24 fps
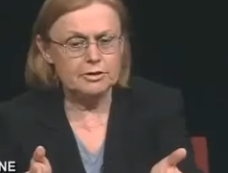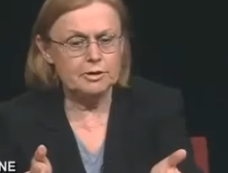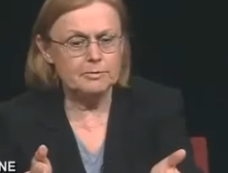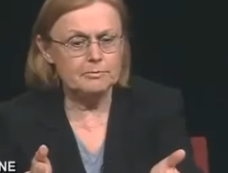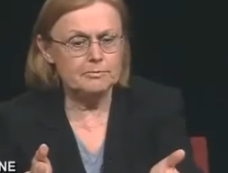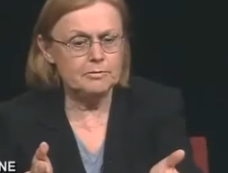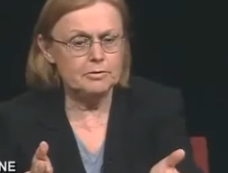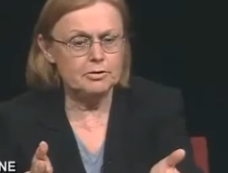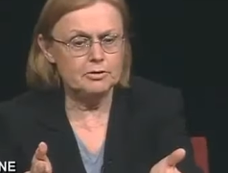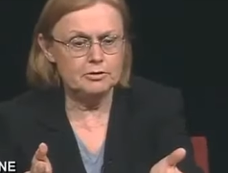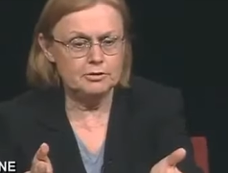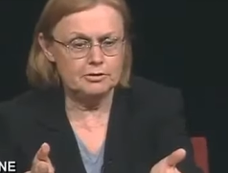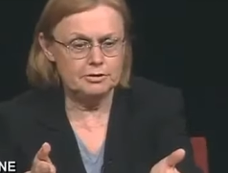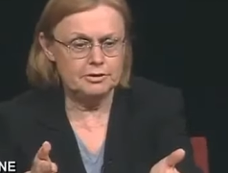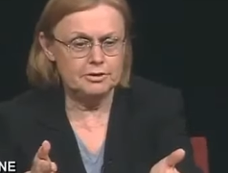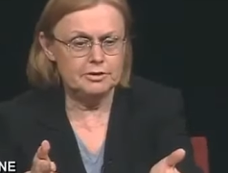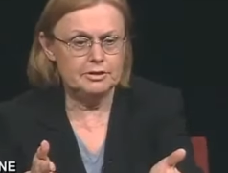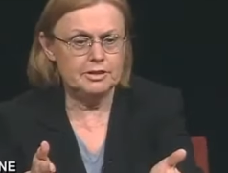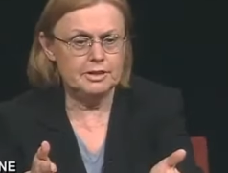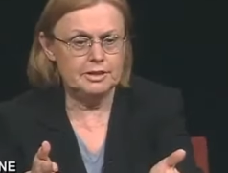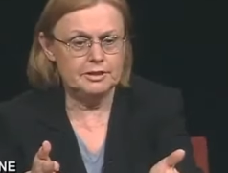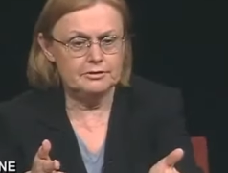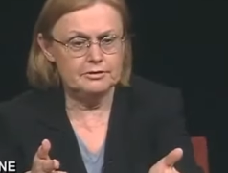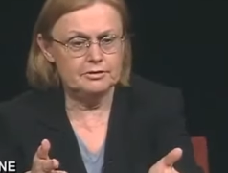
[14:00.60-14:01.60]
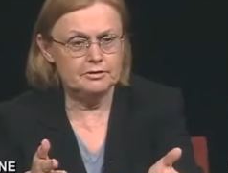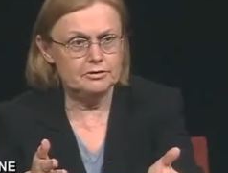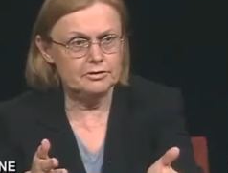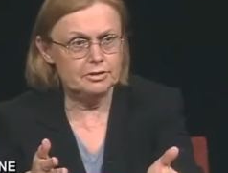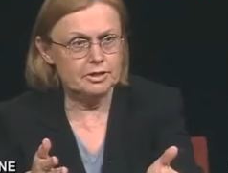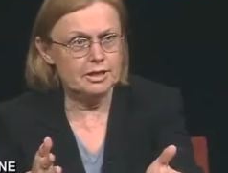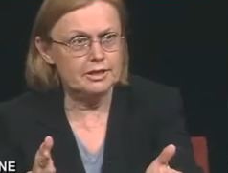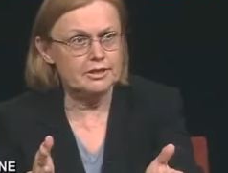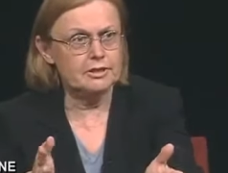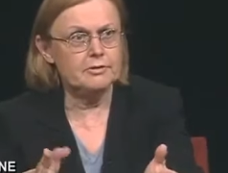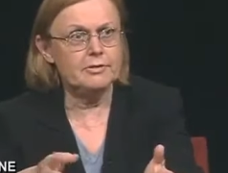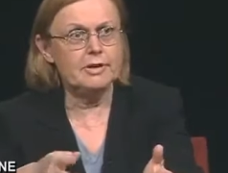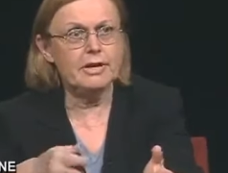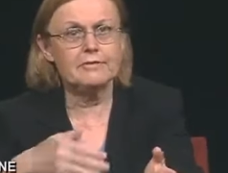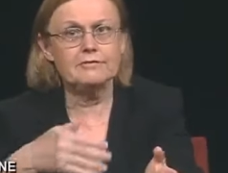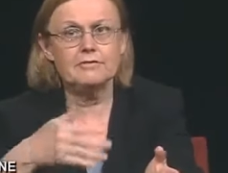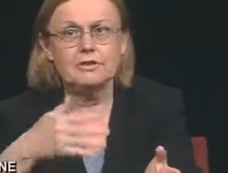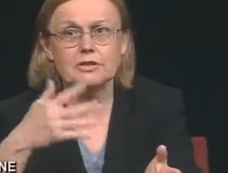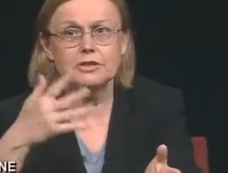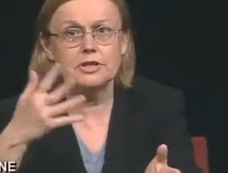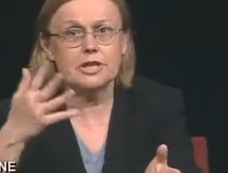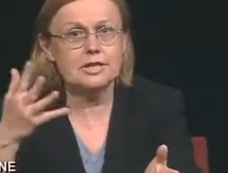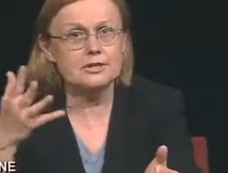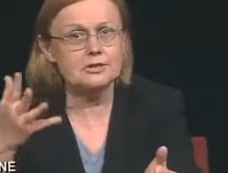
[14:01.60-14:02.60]
some good standards, like you have
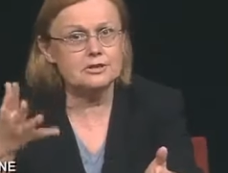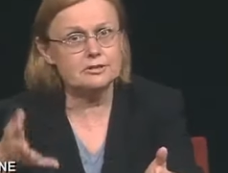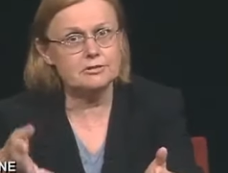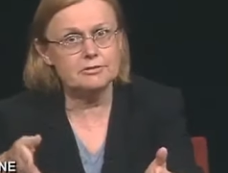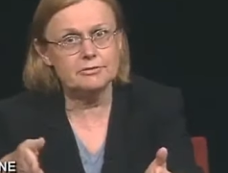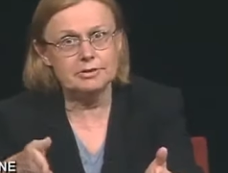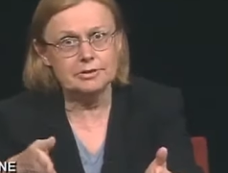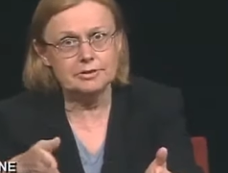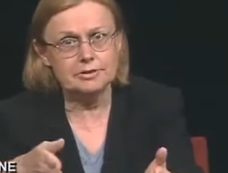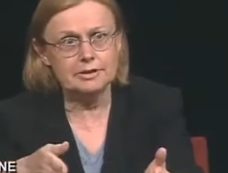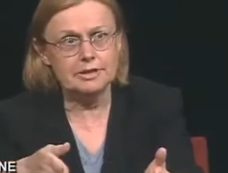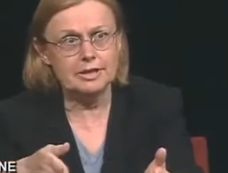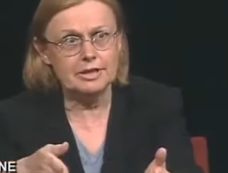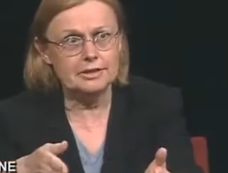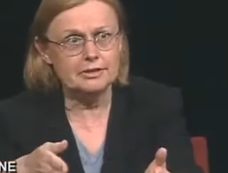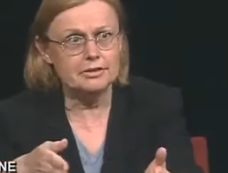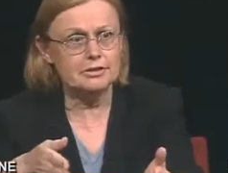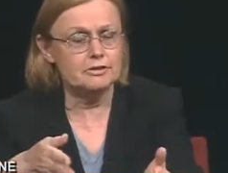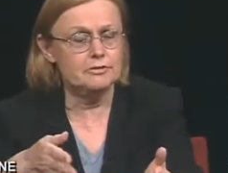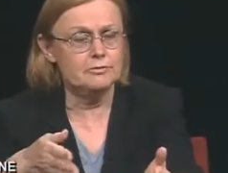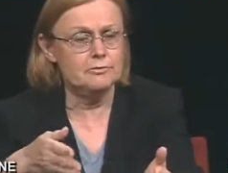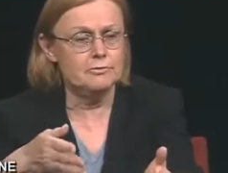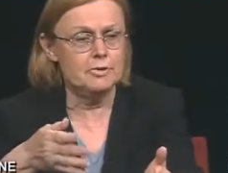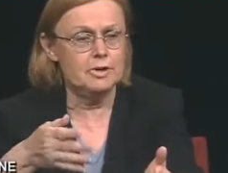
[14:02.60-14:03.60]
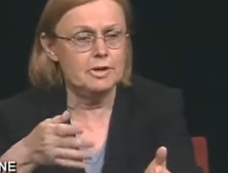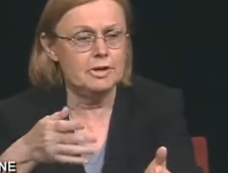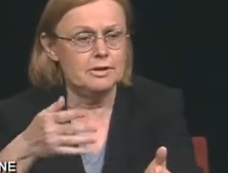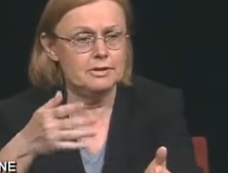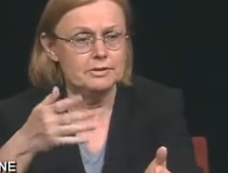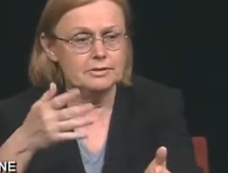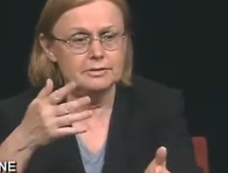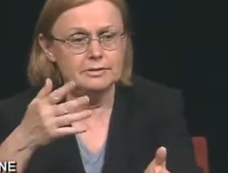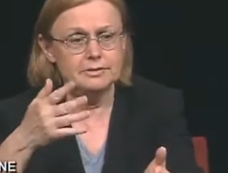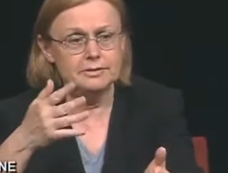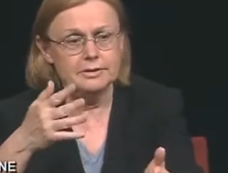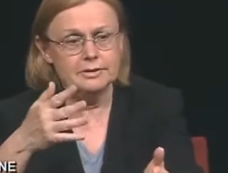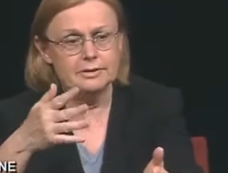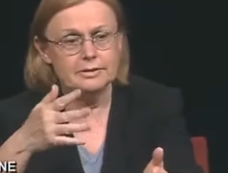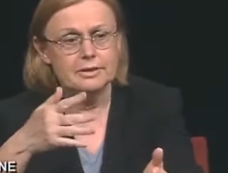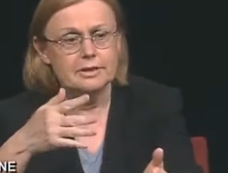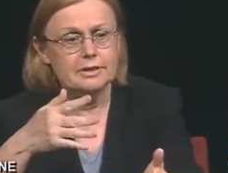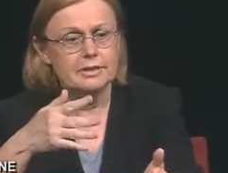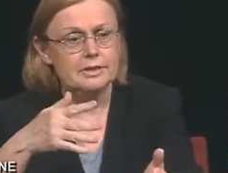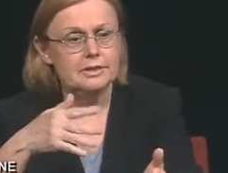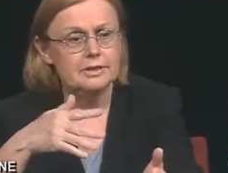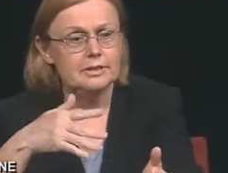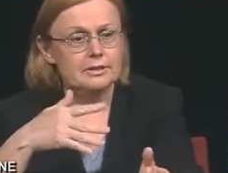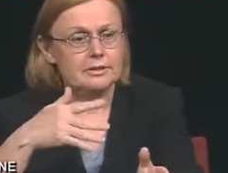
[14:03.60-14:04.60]
to test your irrigation water, and
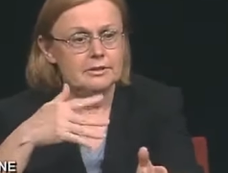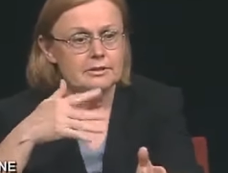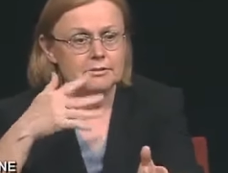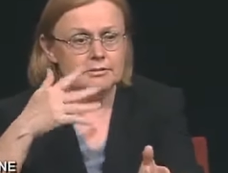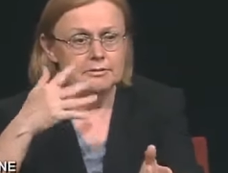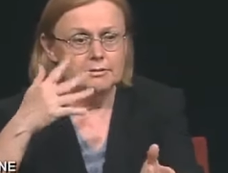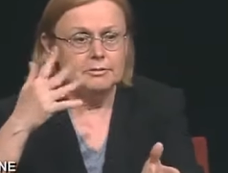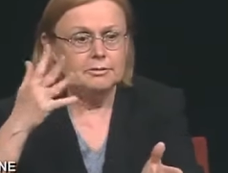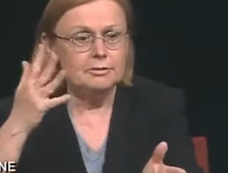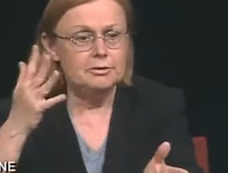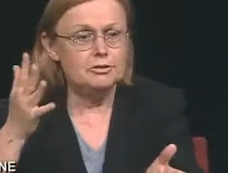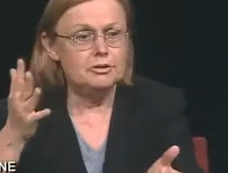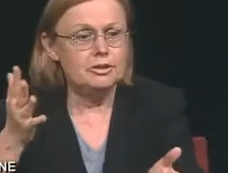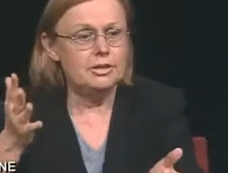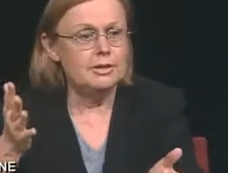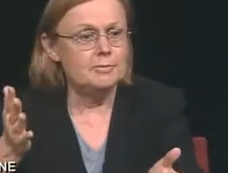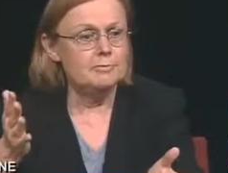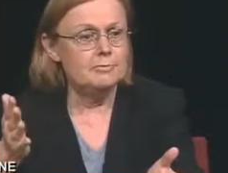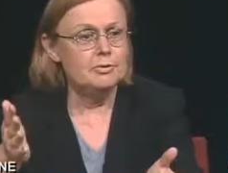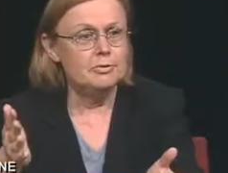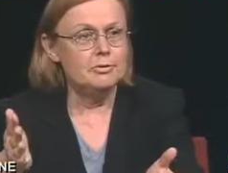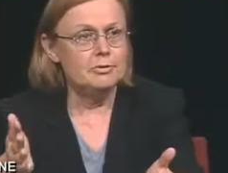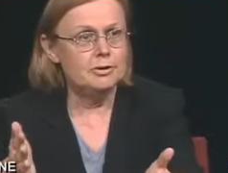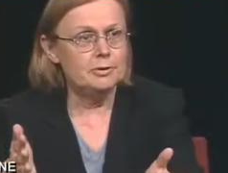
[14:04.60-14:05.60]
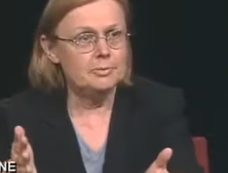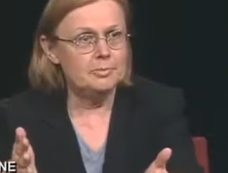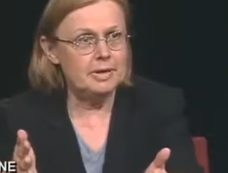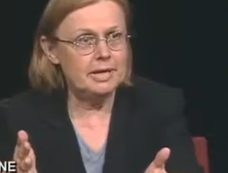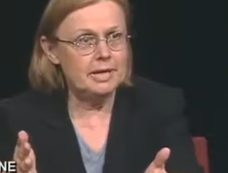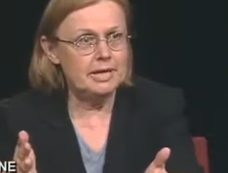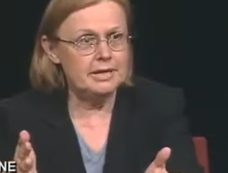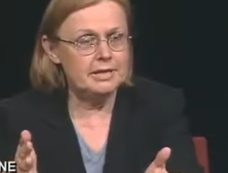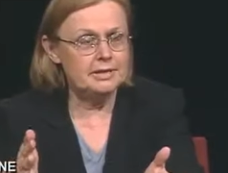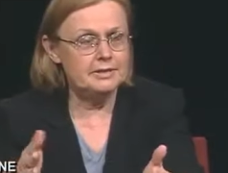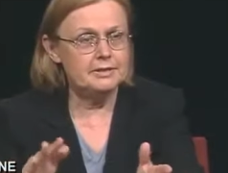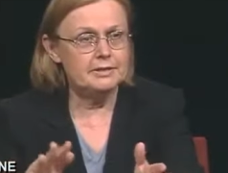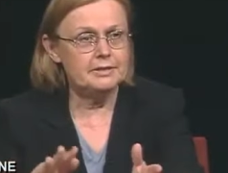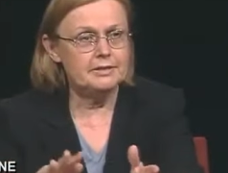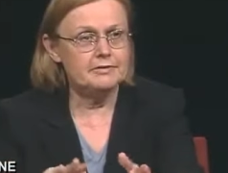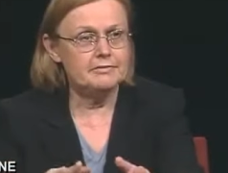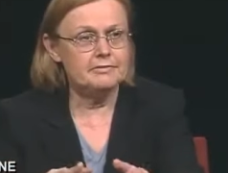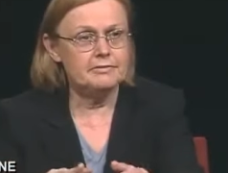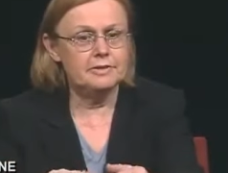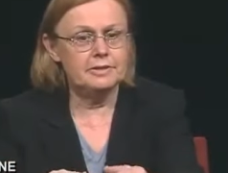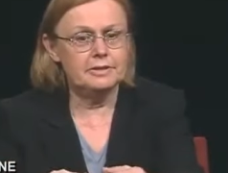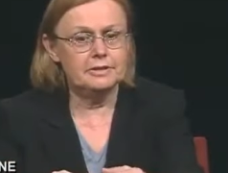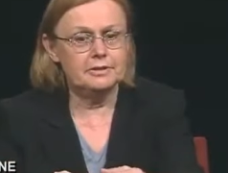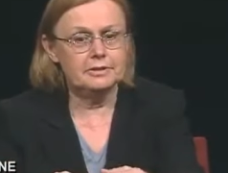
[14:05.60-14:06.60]
you know you should have porta potties in the
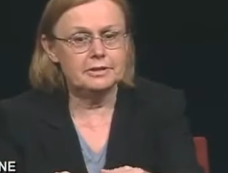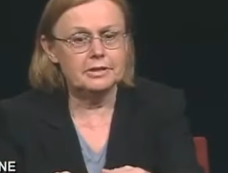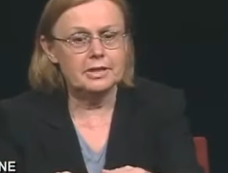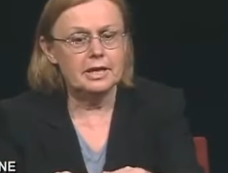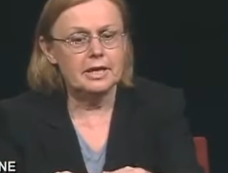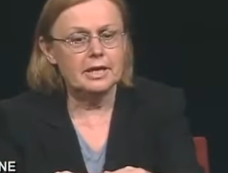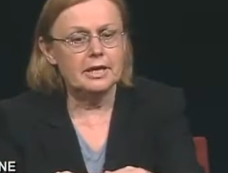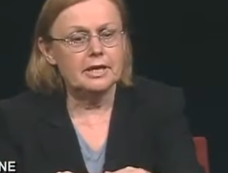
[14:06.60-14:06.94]
field.